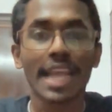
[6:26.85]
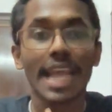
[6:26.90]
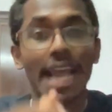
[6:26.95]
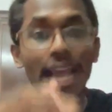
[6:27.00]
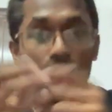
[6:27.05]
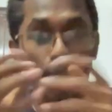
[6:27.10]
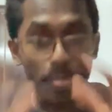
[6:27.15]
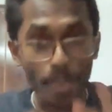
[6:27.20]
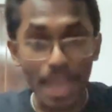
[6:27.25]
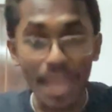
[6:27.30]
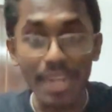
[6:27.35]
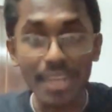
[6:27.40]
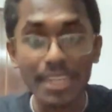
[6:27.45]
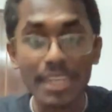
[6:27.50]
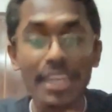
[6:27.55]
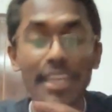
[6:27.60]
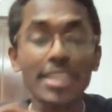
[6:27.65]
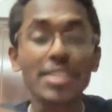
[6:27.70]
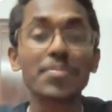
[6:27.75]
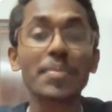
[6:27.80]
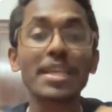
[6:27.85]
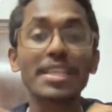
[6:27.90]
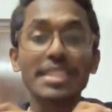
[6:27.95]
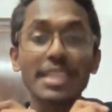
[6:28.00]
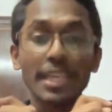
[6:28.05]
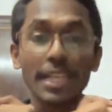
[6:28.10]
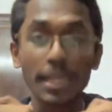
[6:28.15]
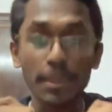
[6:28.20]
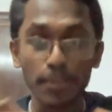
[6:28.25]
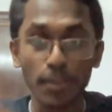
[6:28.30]
and that is
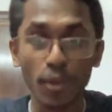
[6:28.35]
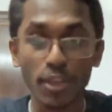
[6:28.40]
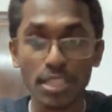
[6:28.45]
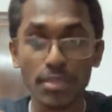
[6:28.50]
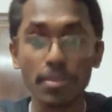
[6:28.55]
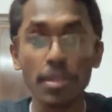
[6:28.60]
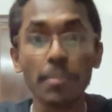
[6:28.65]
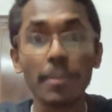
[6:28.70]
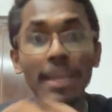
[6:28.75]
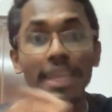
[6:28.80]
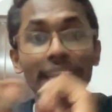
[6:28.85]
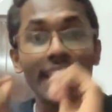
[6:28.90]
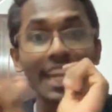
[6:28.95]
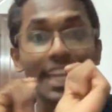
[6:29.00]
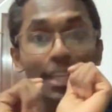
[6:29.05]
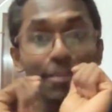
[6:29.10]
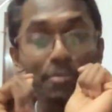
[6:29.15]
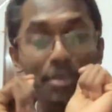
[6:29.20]
basically possible by getting